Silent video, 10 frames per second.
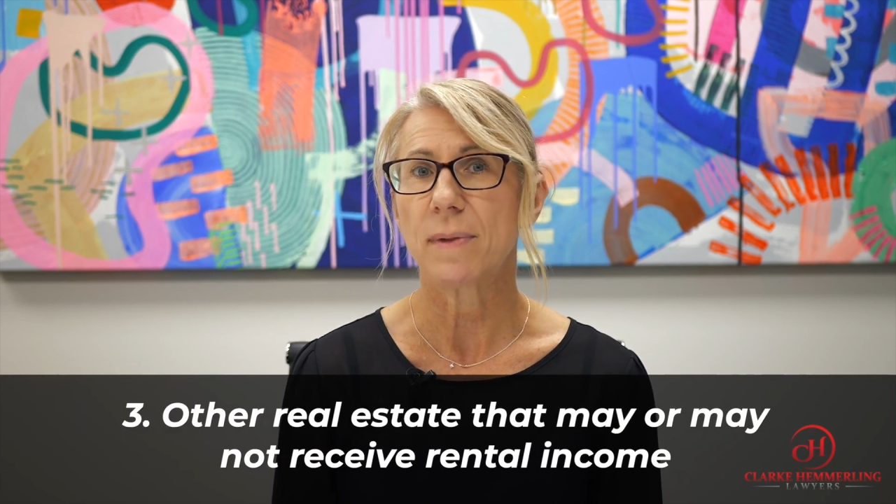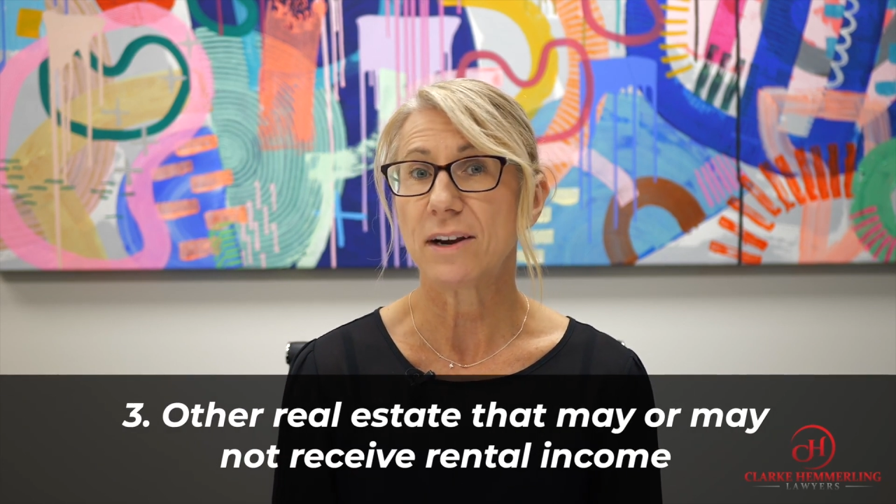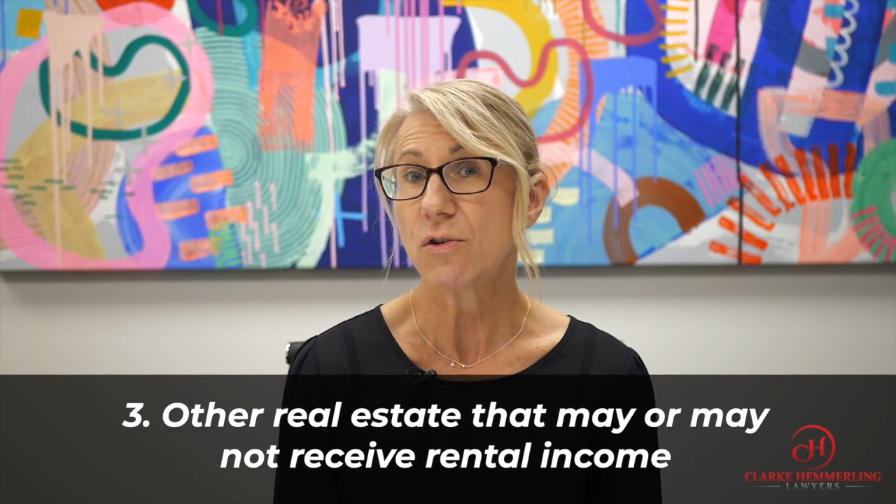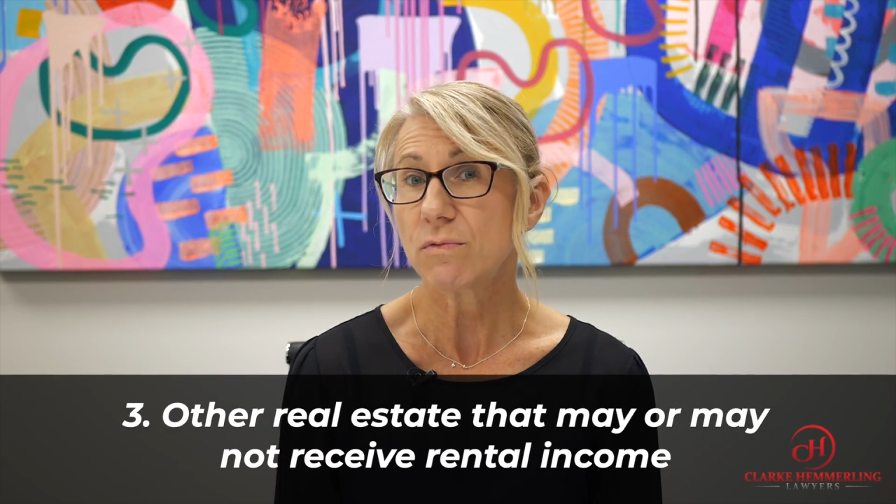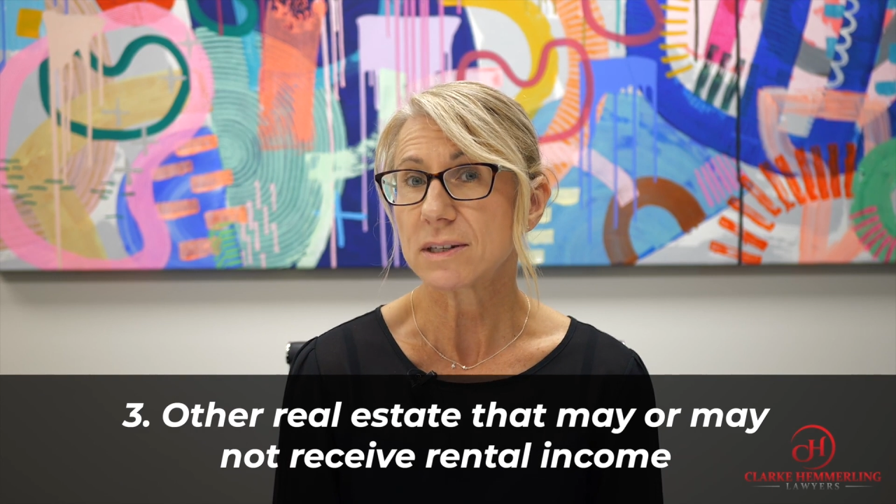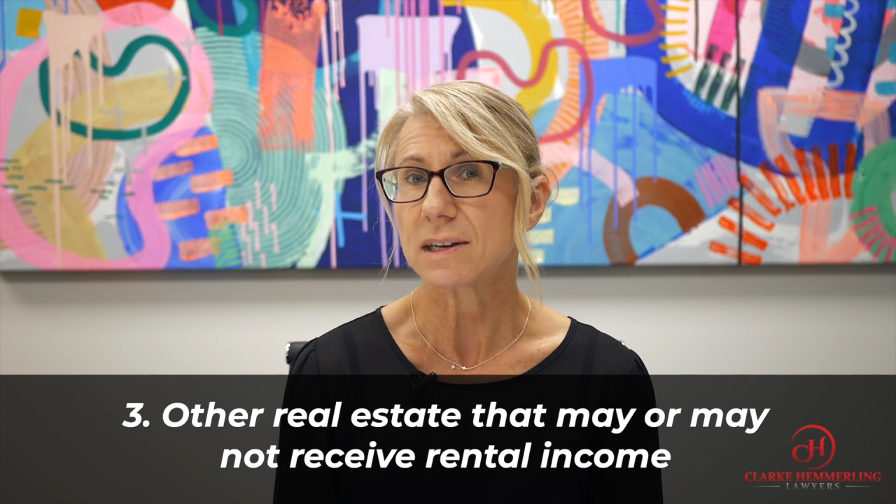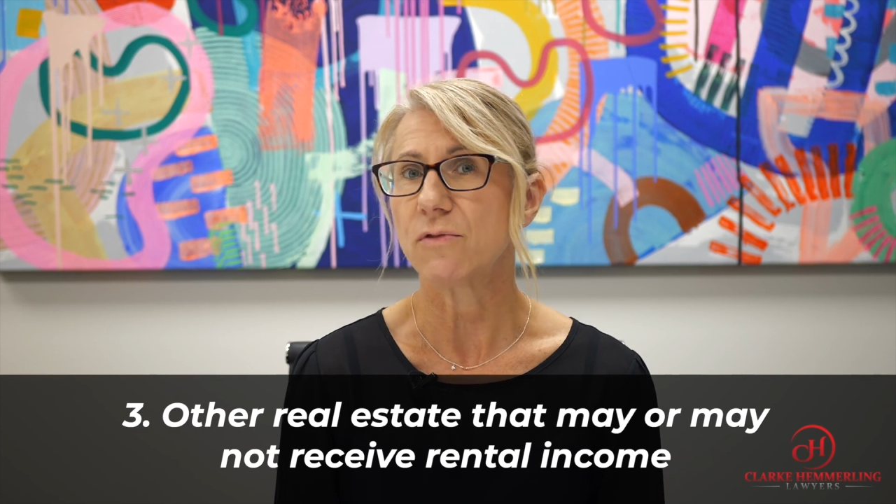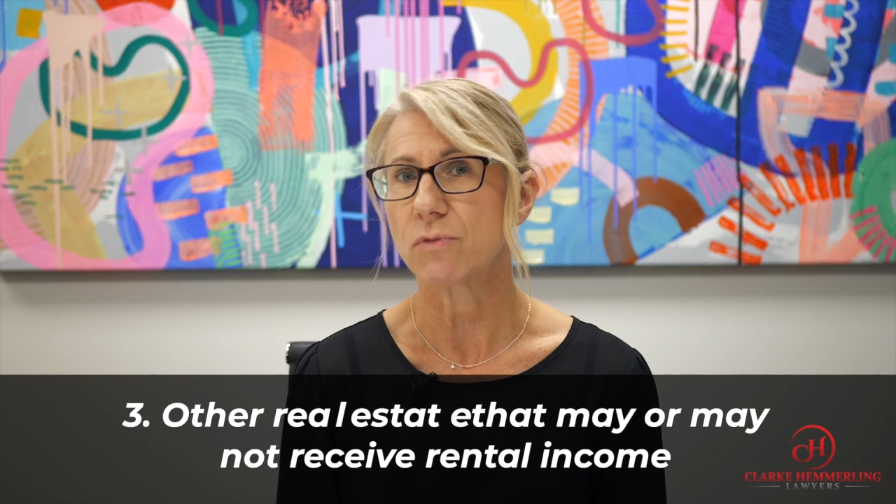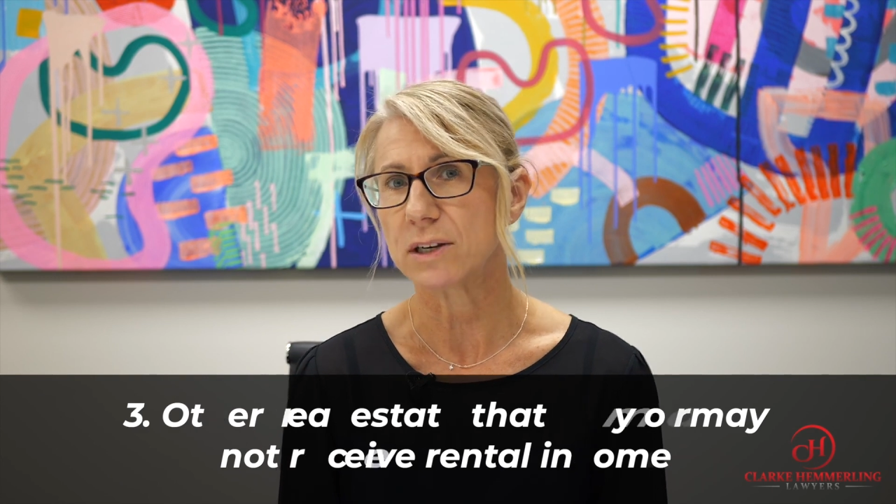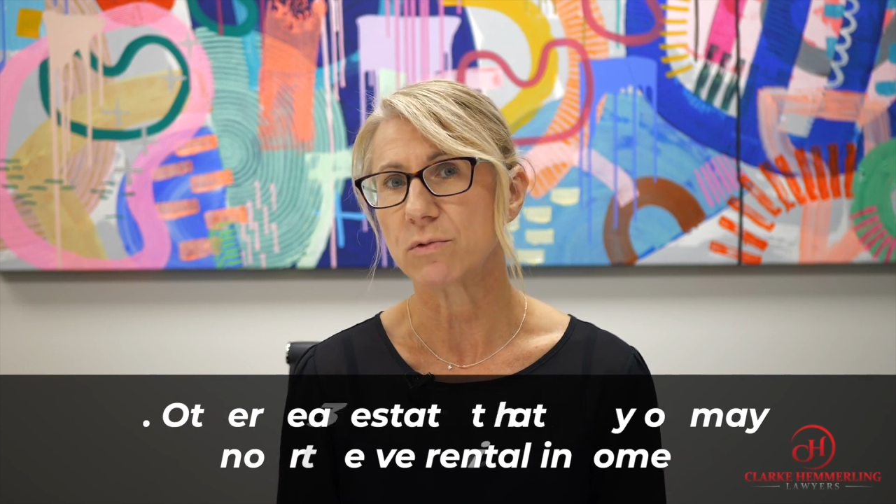may not
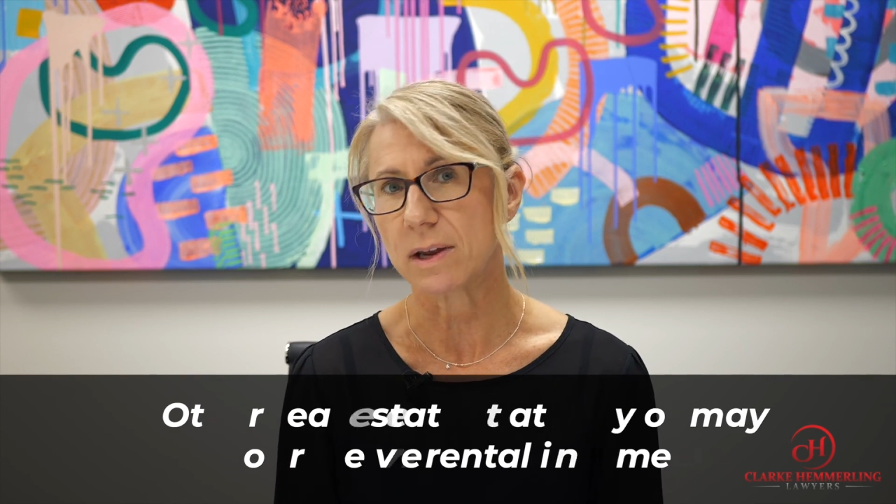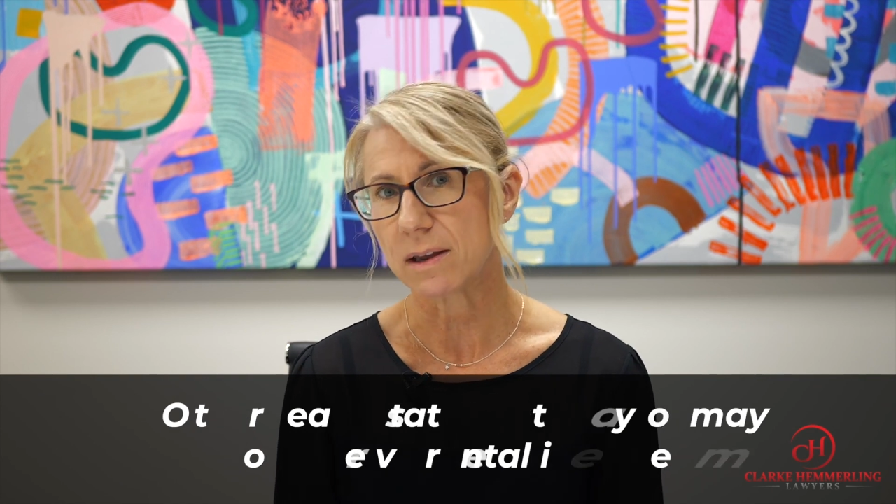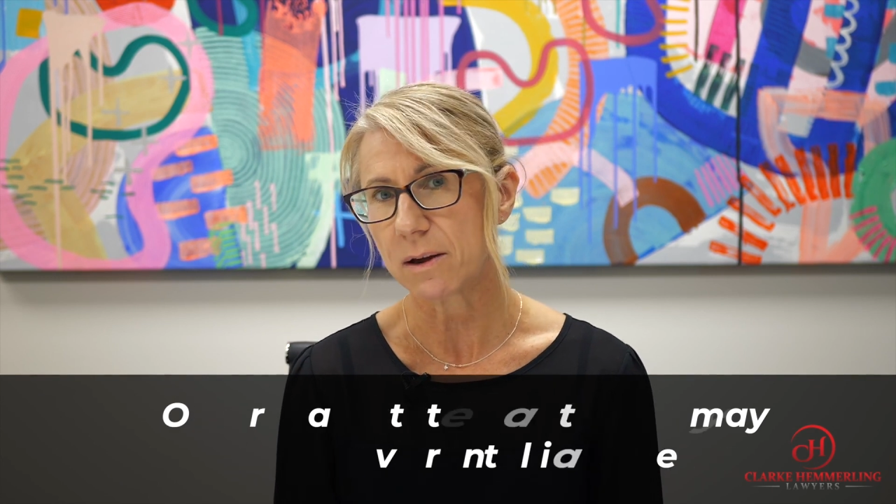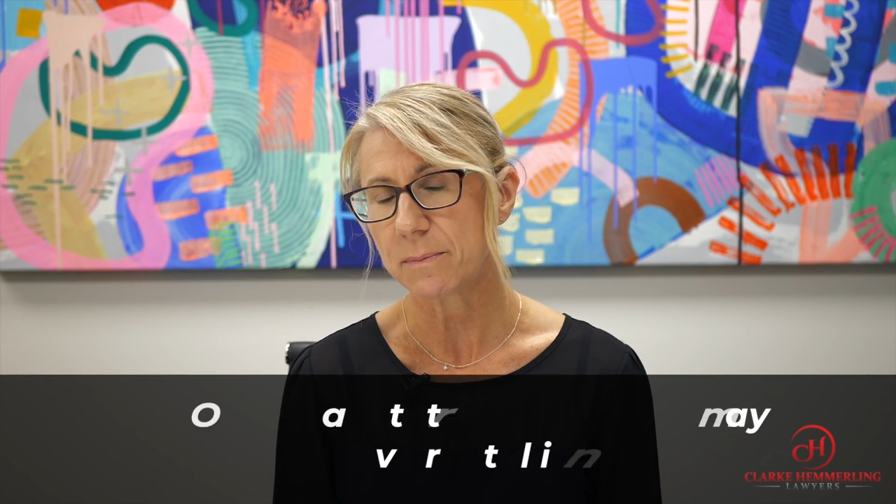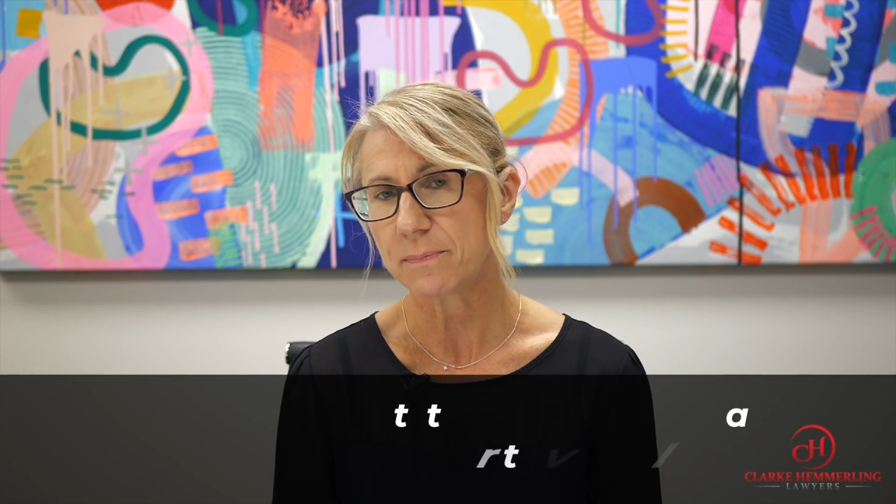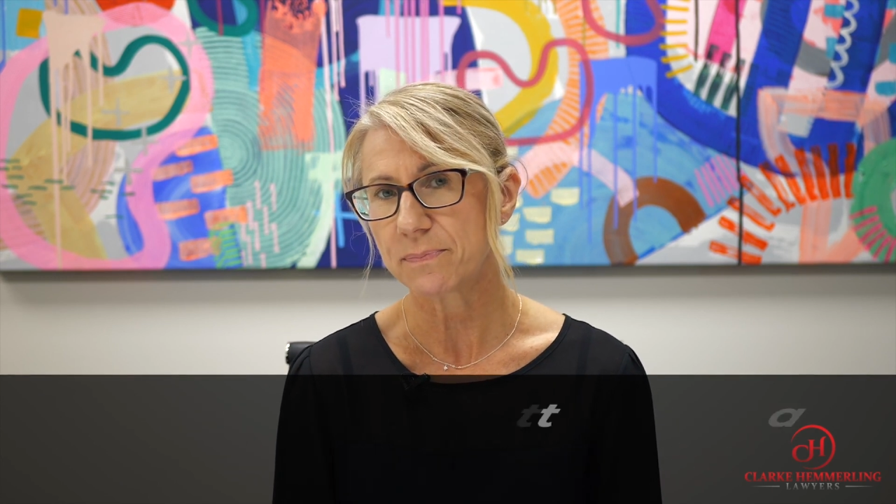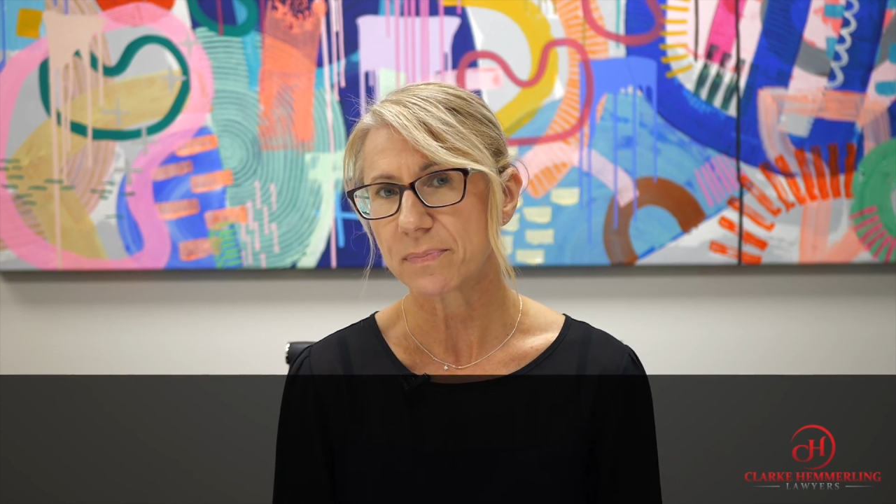receive rental income,